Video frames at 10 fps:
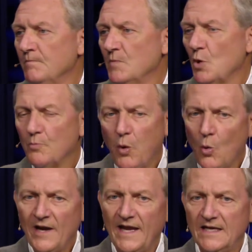But the
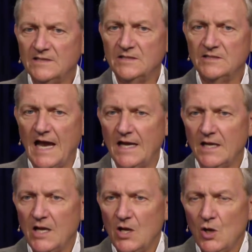point is that
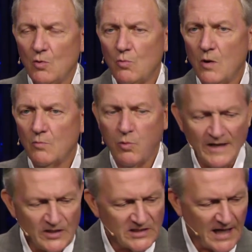what
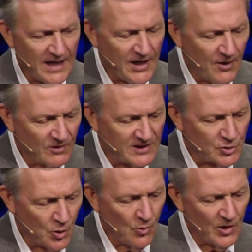he's saying here is
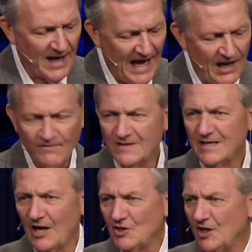eternal life is
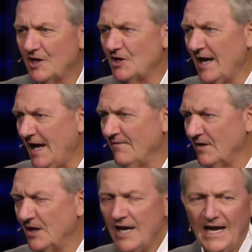not a ticket to
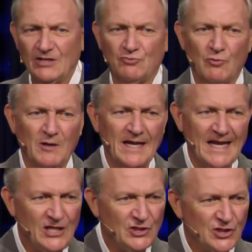heaven. It's a
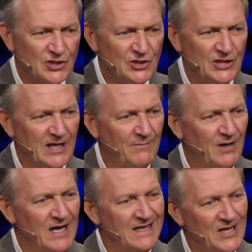relationship
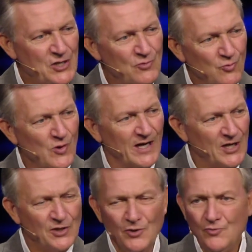that you really
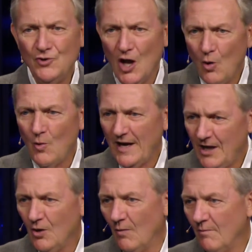do know
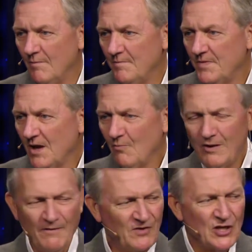him. We don't
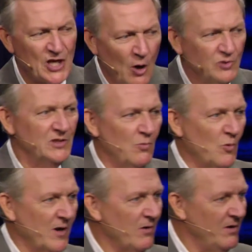have to go
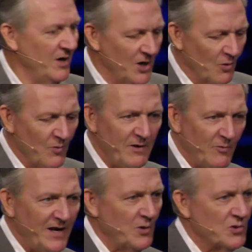somewhere. We
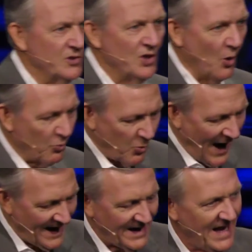can go
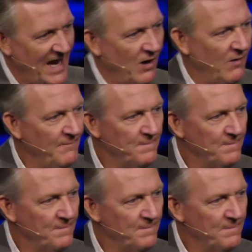right now.